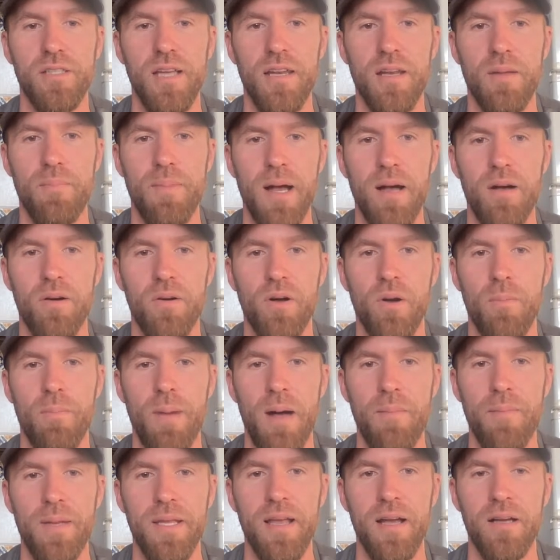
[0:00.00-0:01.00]
said about
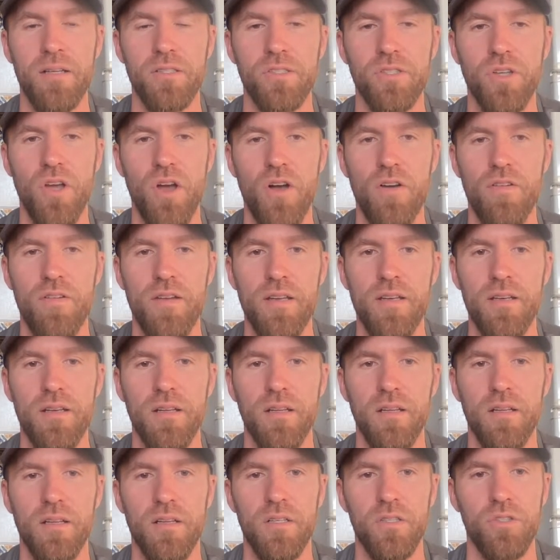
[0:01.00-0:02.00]
Aubameyang scoring?
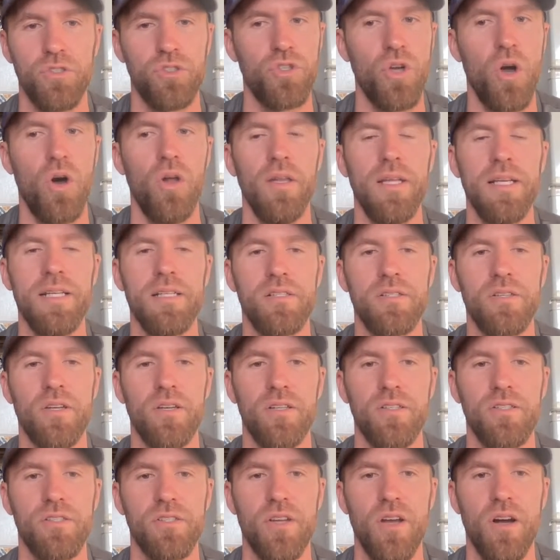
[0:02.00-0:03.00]
Surely he's going
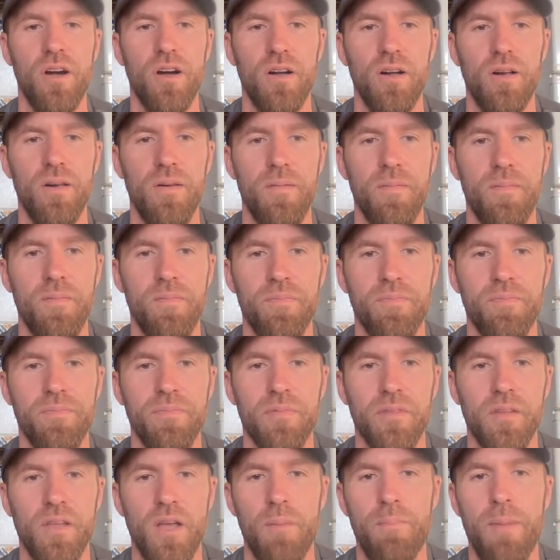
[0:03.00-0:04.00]
to score.
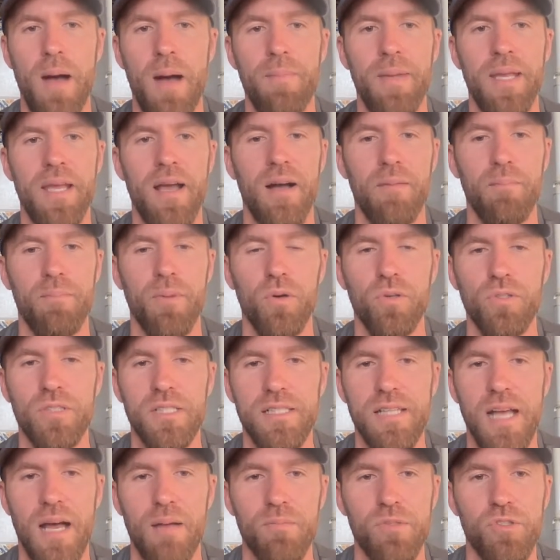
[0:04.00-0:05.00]
Aubameyang pulls
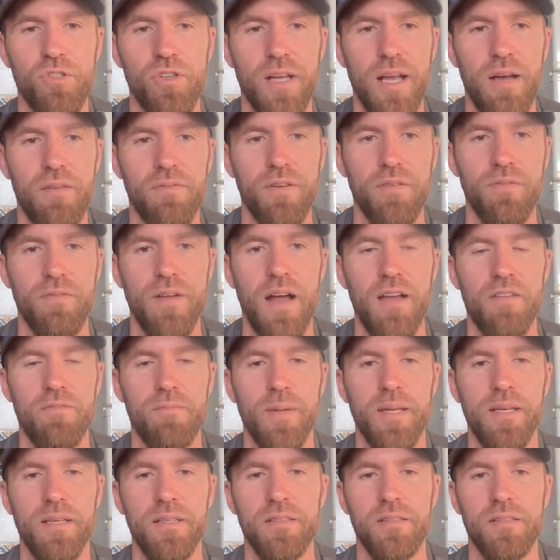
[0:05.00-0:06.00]
his hamstring after 5
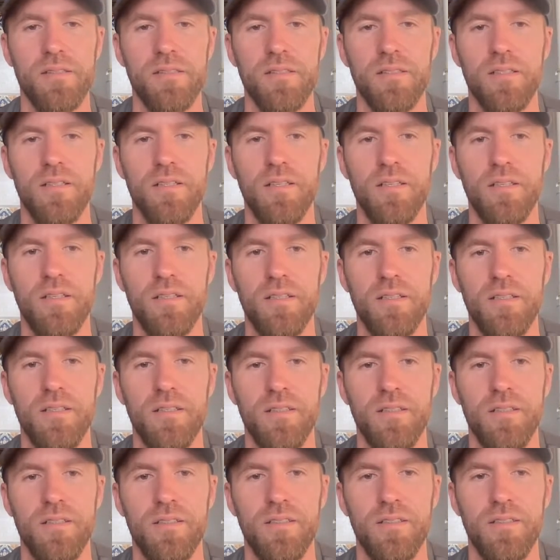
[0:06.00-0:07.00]
minutes.
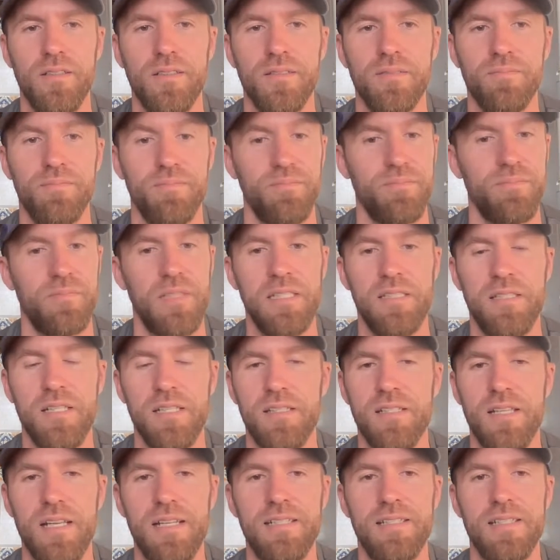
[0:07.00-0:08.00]

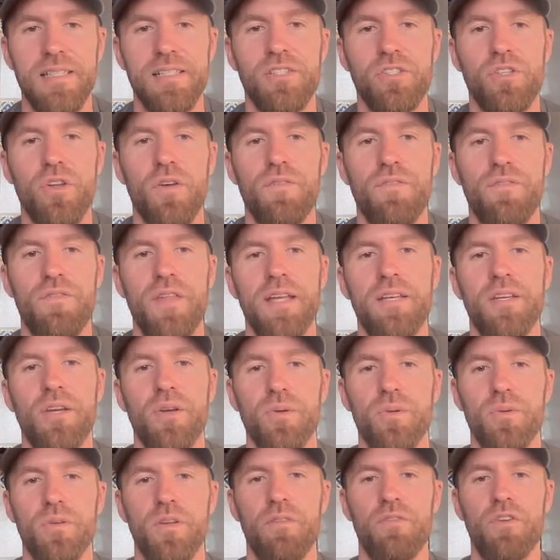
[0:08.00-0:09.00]
It's the stuff they
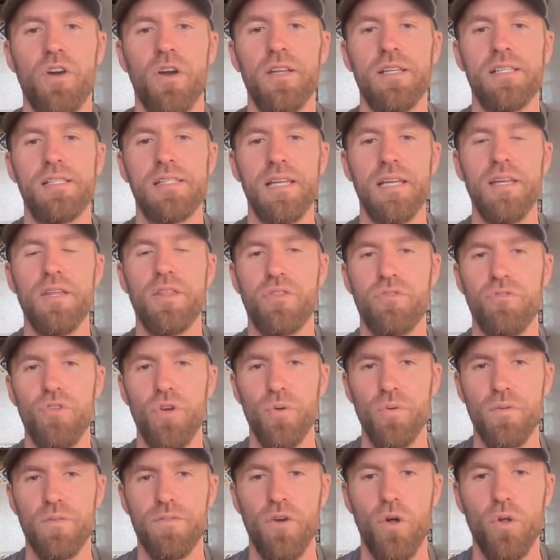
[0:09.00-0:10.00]
do. You've got to see
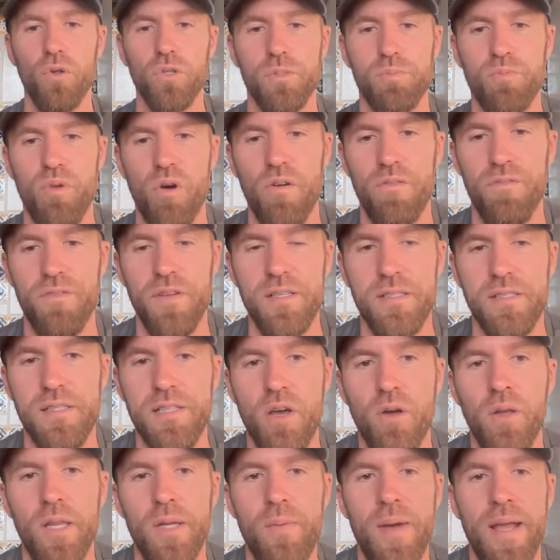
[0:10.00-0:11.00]
through false prophets.
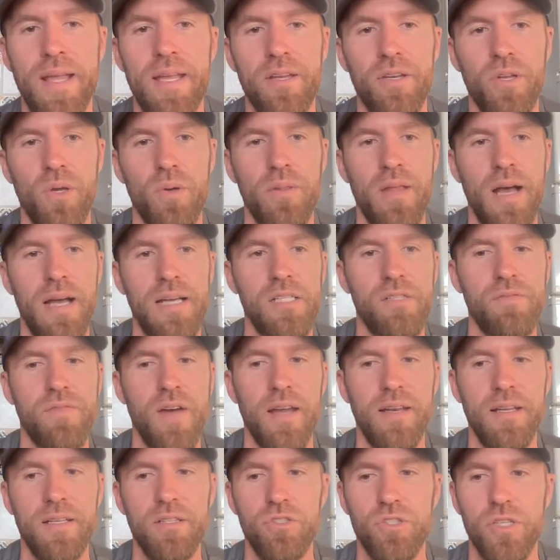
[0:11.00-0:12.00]
The only way you do that is
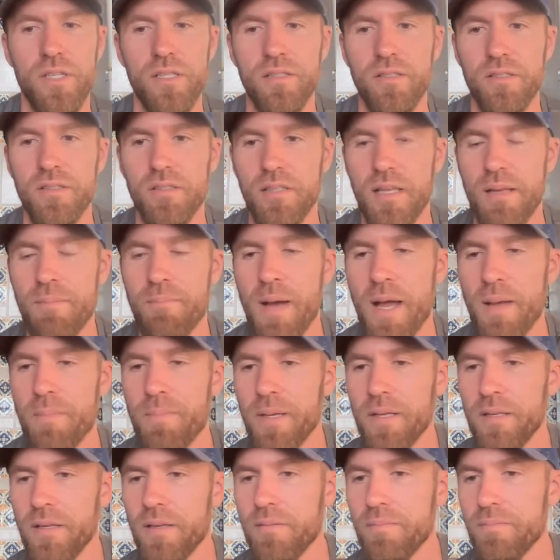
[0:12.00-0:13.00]
finding Jesus, in my
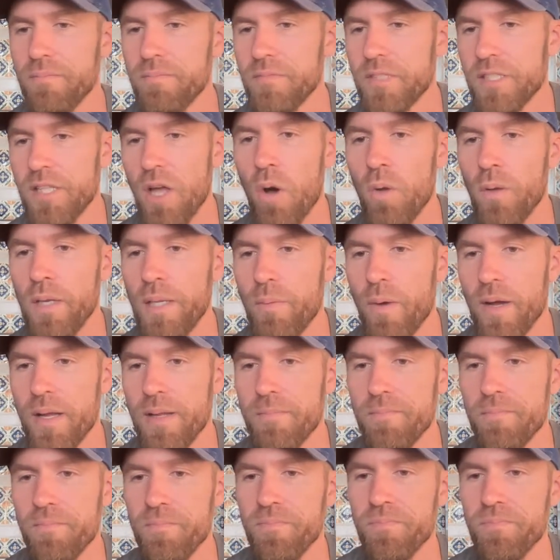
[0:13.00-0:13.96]
opinion. It's the only way.